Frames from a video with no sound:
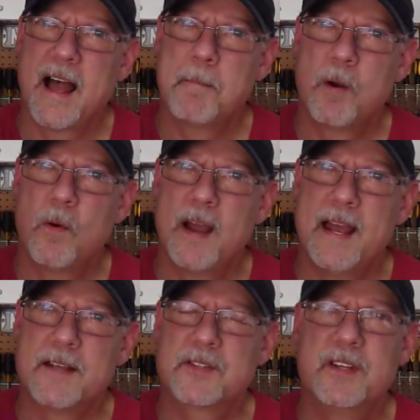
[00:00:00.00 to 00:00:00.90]
I'm
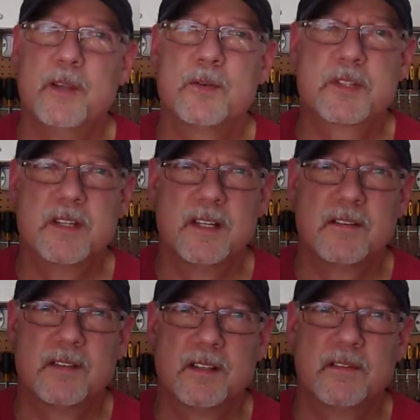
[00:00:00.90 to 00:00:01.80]
going to ask you,
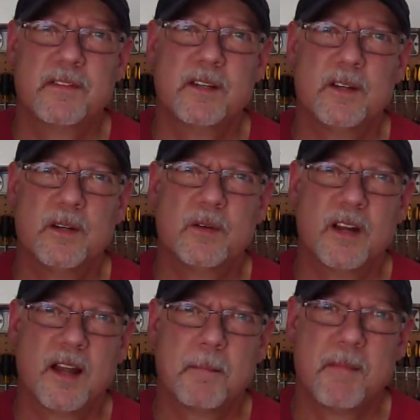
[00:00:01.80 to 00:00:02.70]
Stephen, if you do
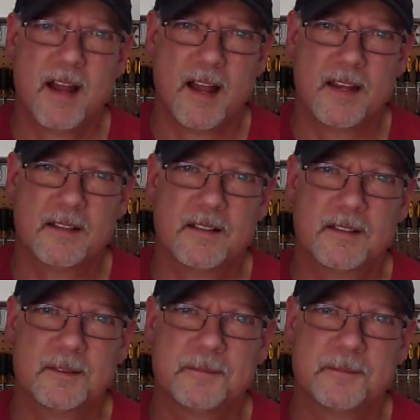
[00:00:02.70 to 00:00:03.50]
not mind,